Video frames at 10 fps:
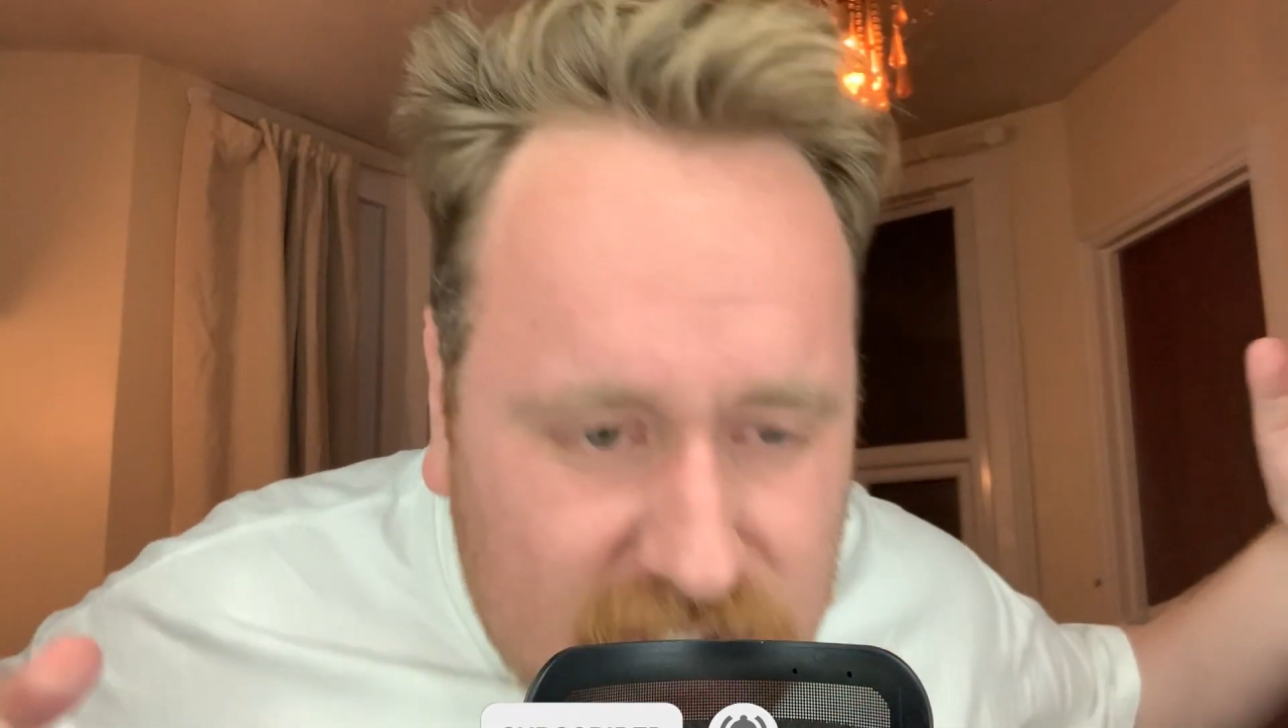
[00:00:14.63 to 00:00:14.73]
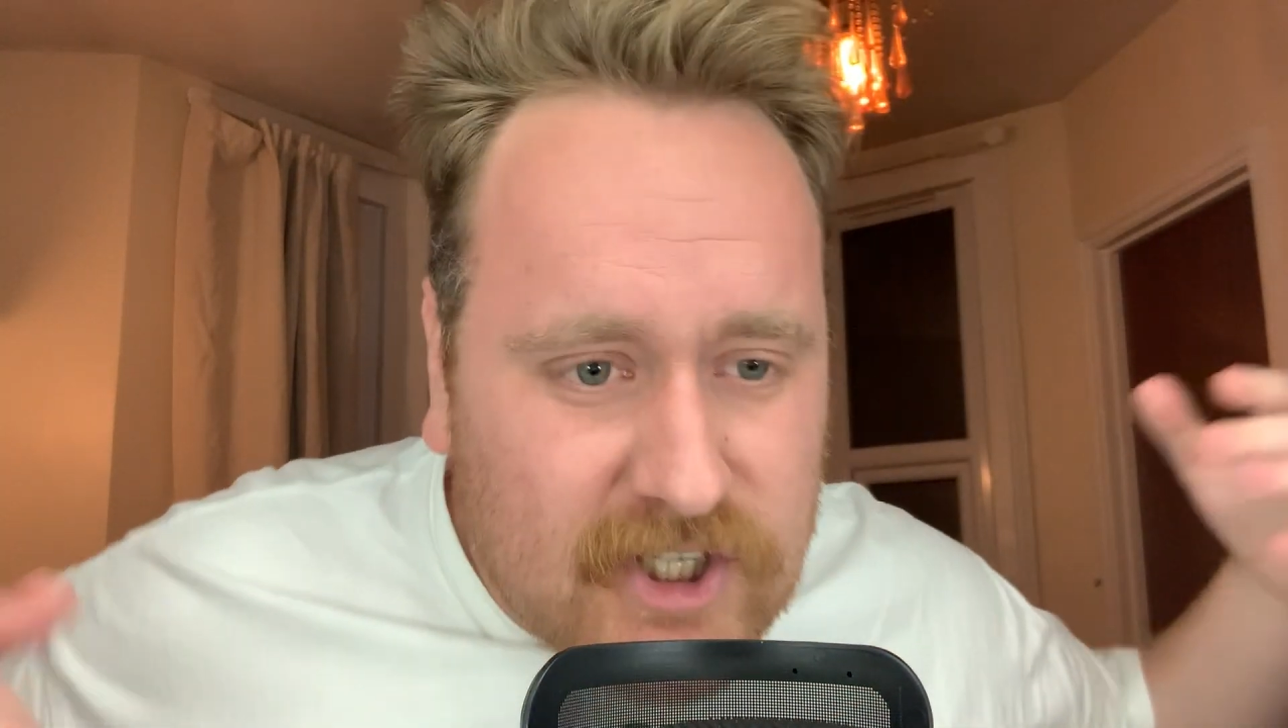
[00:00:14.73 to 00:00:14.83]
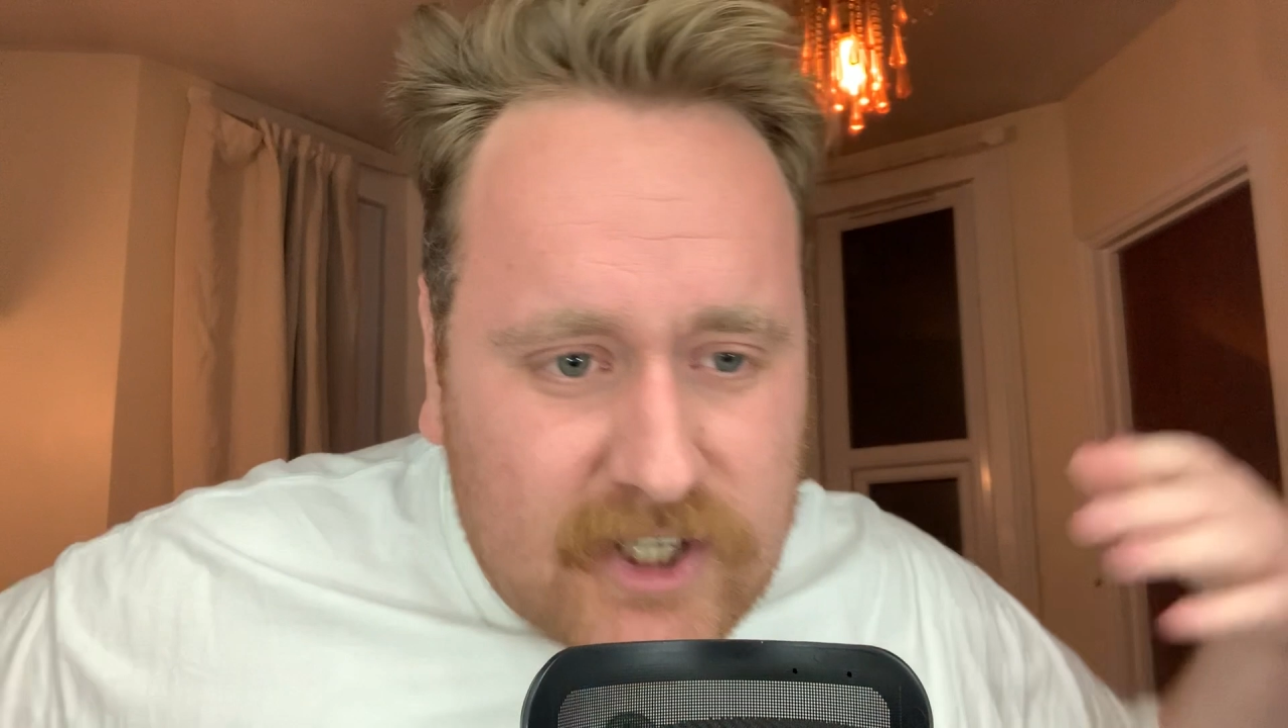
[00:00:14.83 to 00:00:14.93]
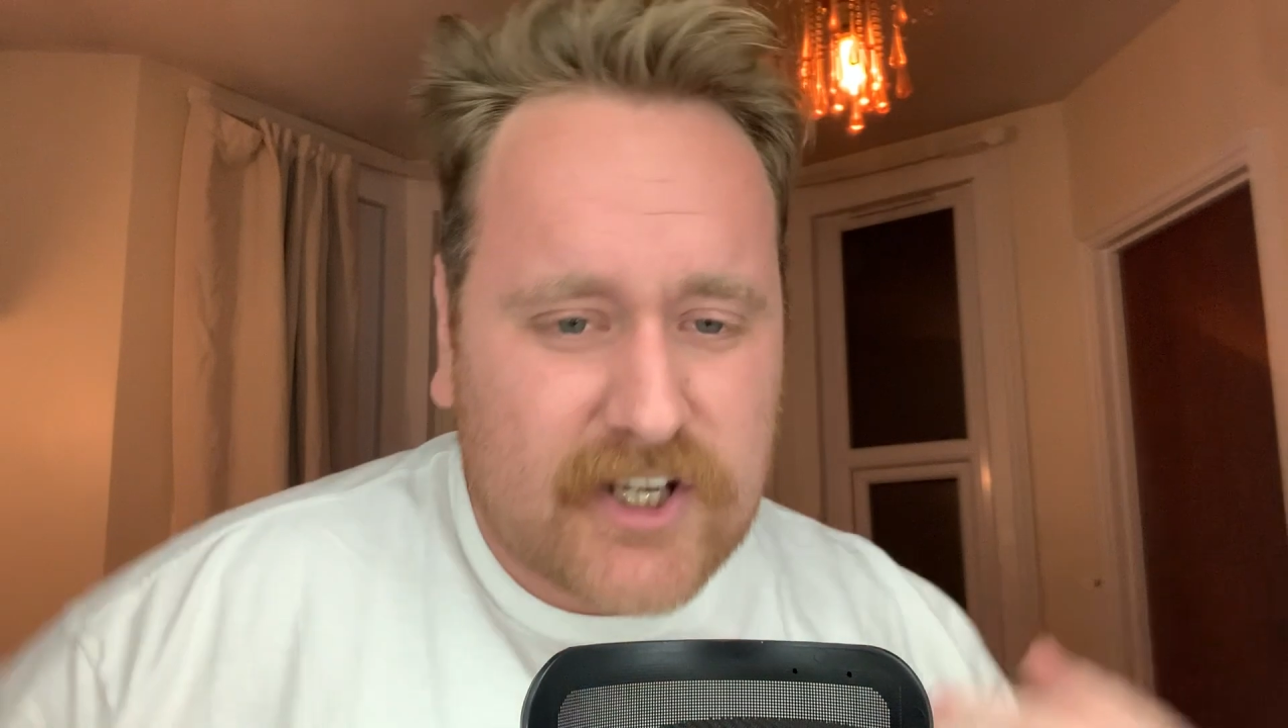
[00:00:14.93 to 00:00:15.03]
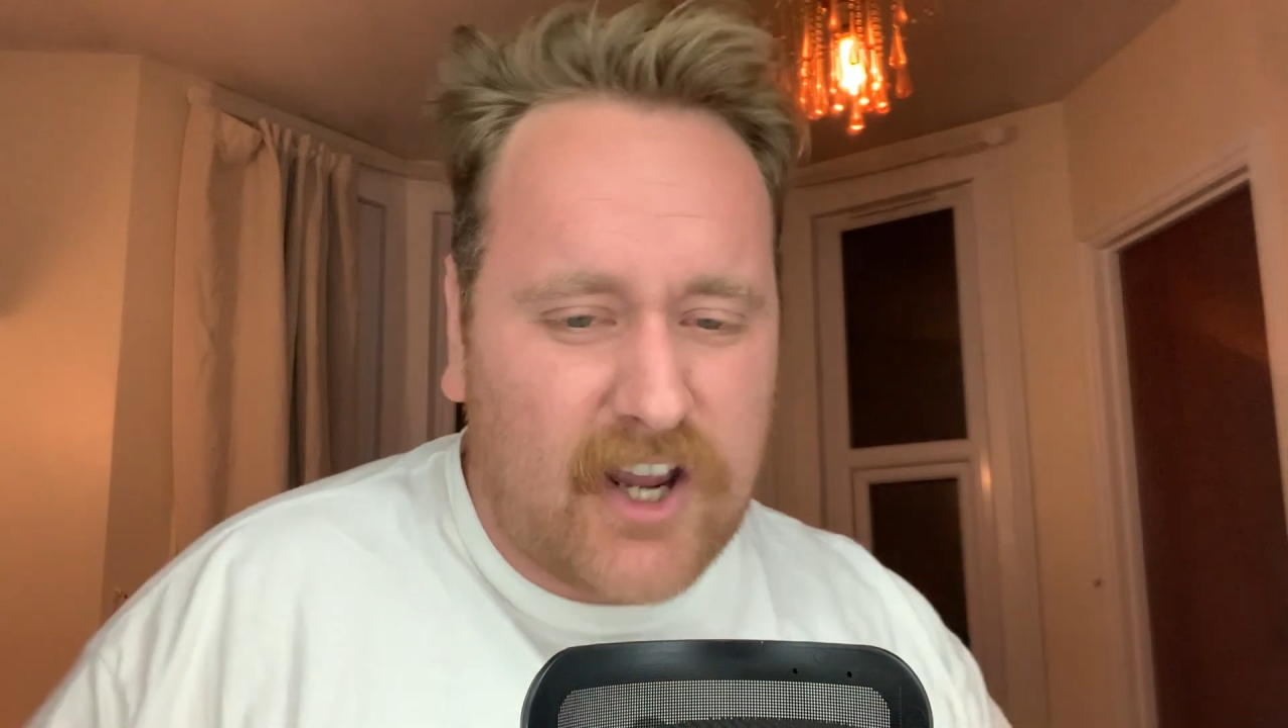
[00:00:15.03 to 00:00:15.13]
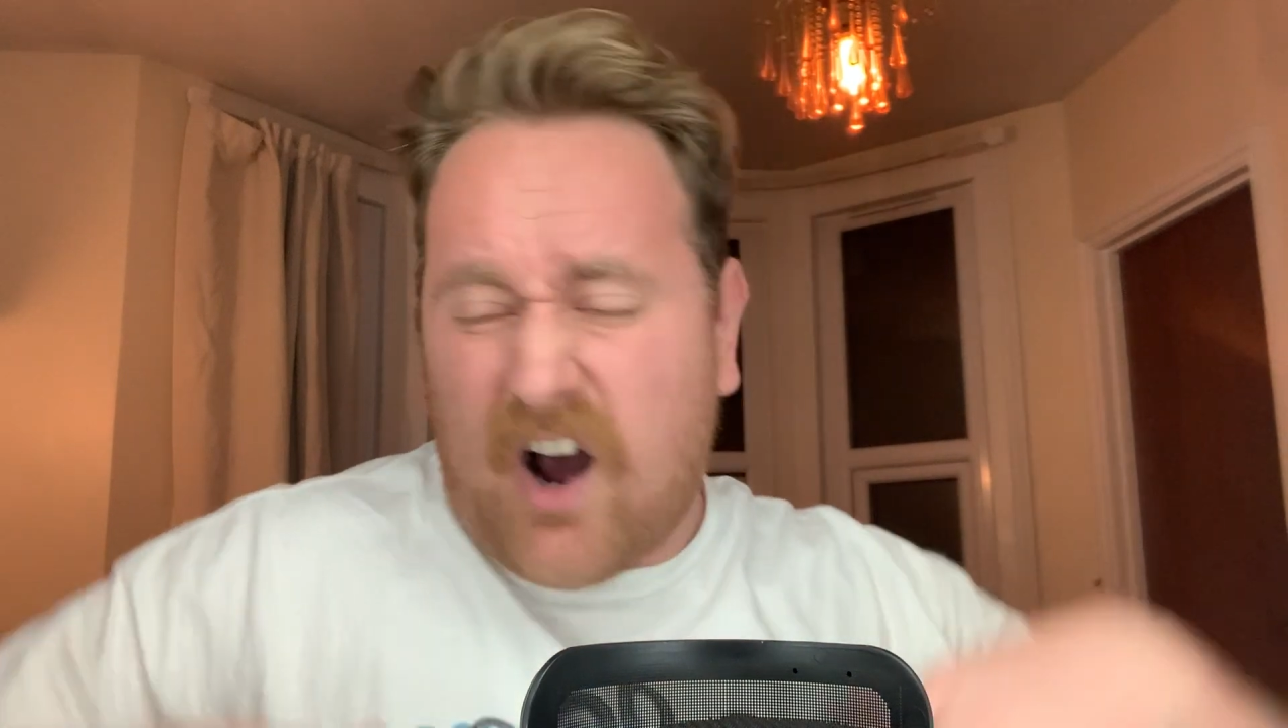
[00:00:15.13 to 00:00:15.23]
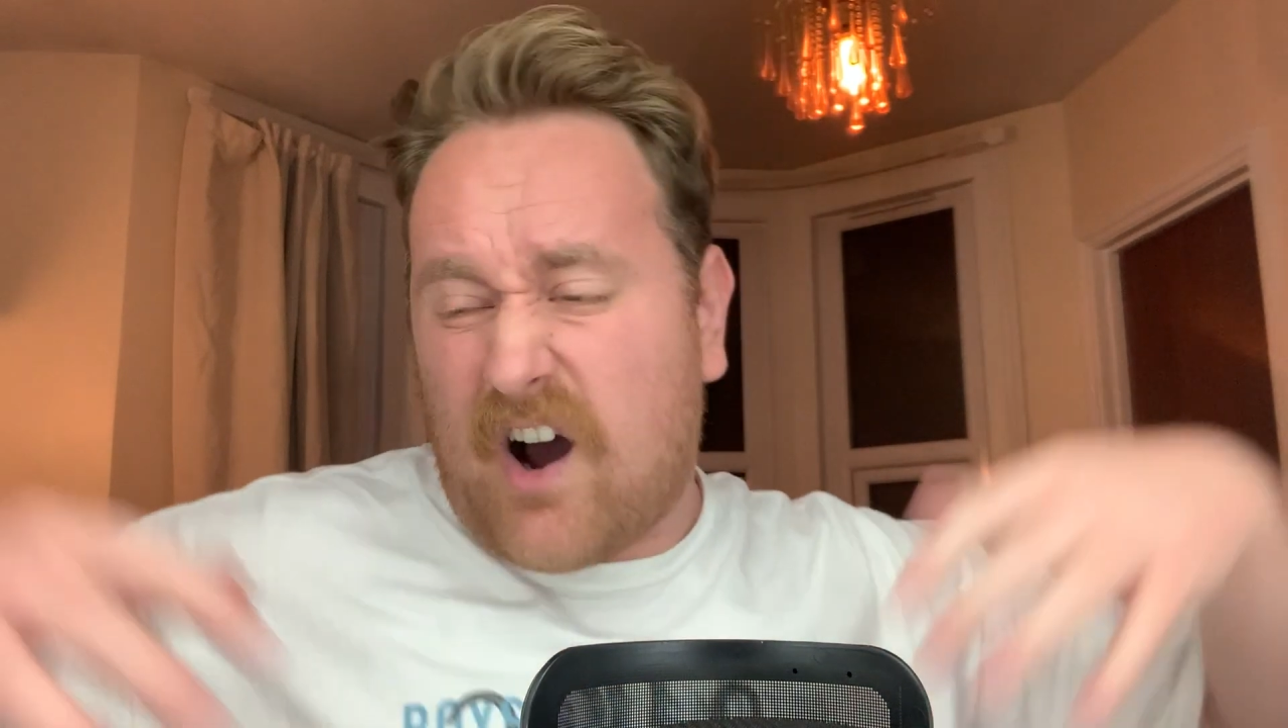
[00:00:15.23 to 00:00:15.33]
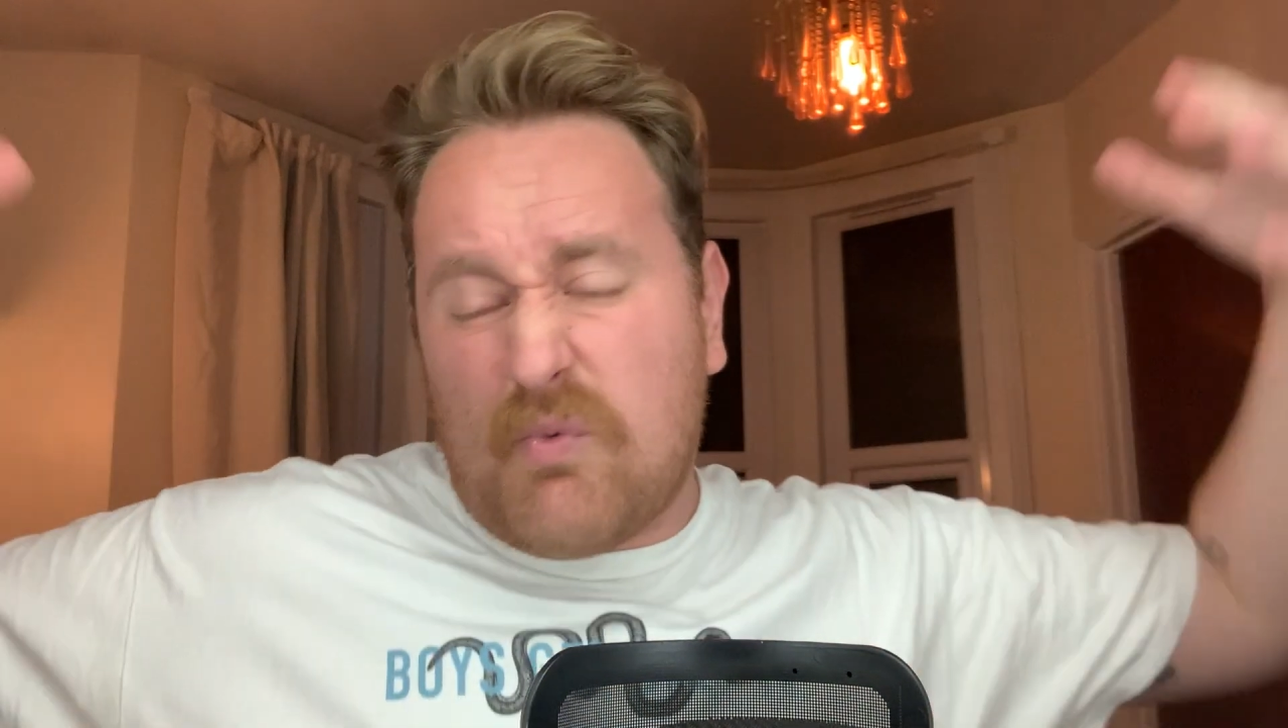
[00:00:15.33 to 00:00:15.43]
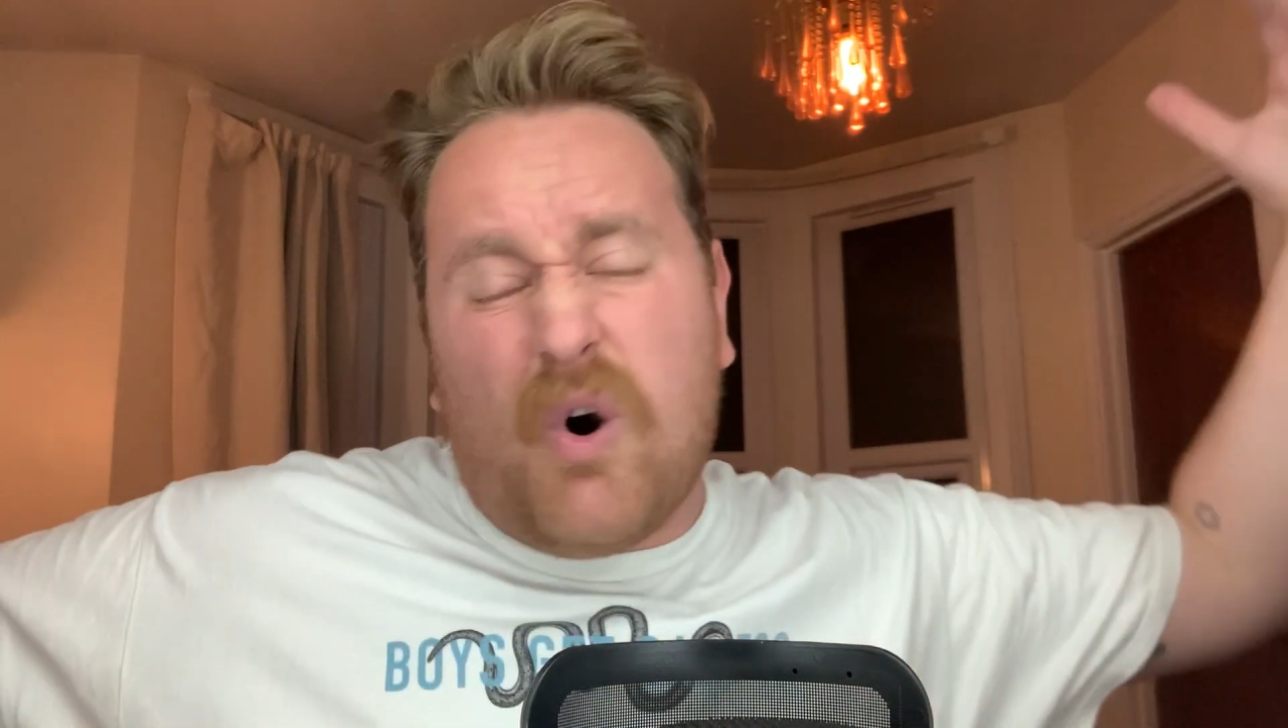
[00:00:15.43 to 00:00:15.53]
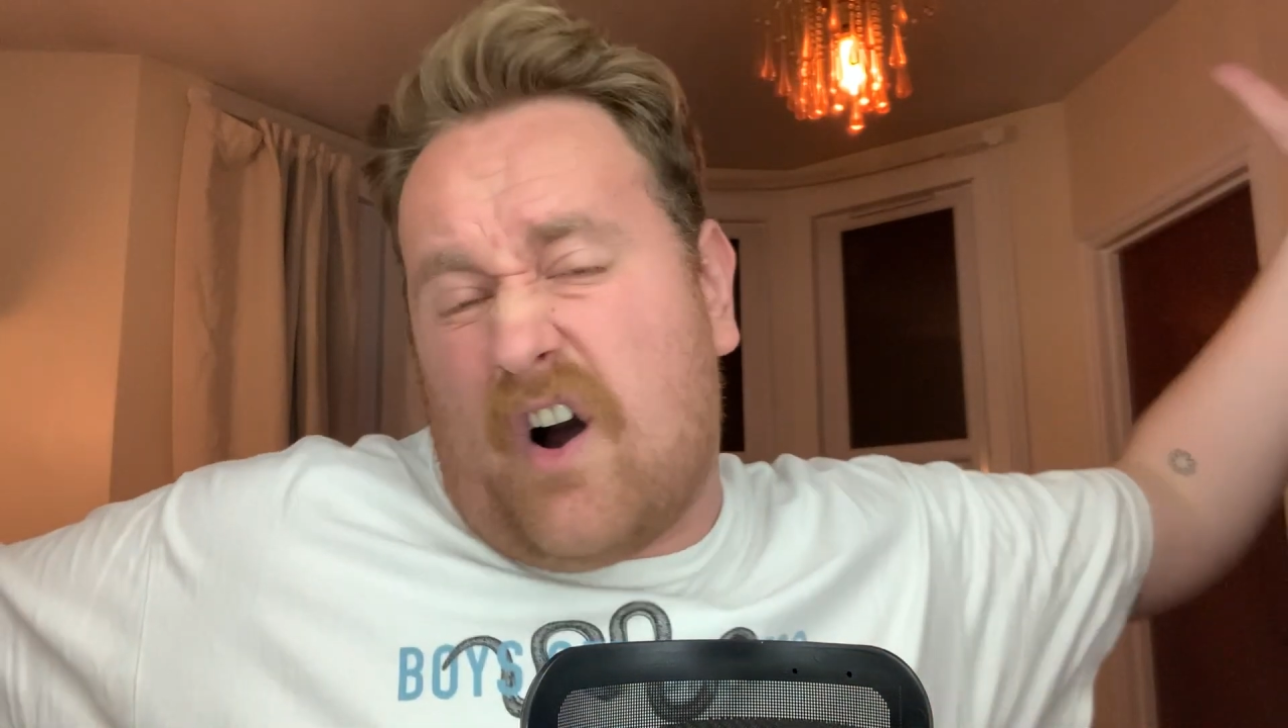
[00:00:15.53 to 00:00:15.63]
City are what?